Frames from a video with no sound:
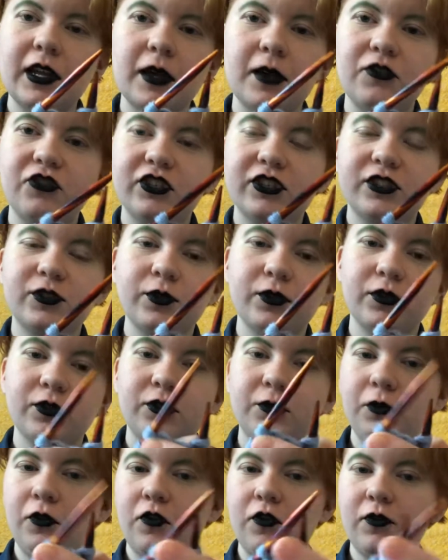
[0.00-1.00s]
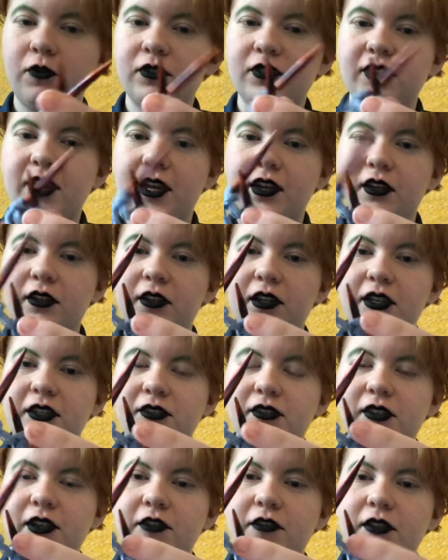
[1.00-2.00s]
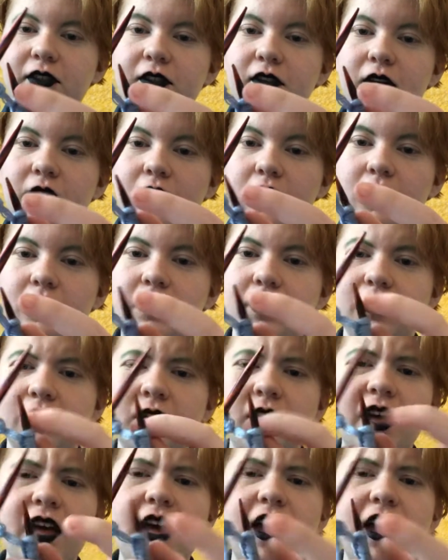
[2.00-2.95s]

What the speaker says: just slide it easily along the needle.